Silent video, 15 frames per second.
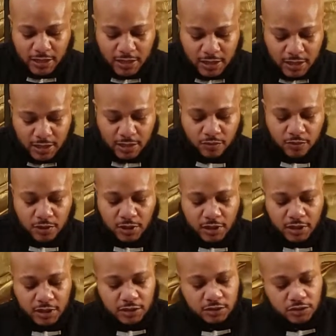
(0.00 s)
and they were
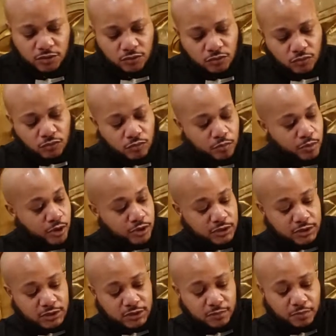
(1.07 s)
looking to
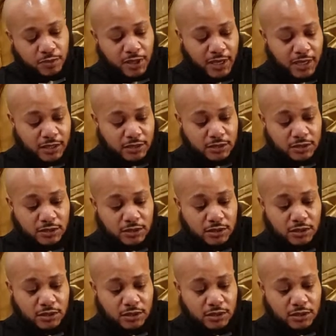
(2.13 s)
purchase some plants,